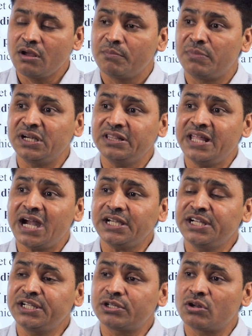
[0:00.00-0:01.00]
But
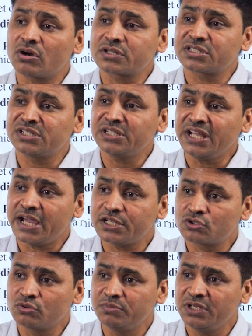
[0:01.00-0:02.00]
that introduction
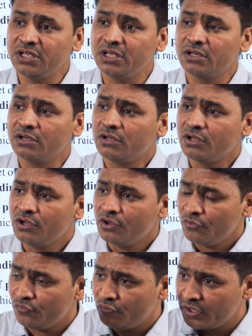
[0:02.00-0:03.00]
has to be
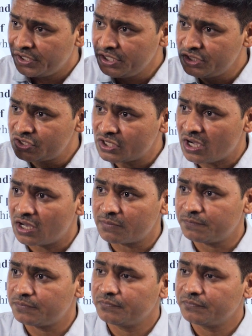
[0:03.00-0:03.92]
very sharp,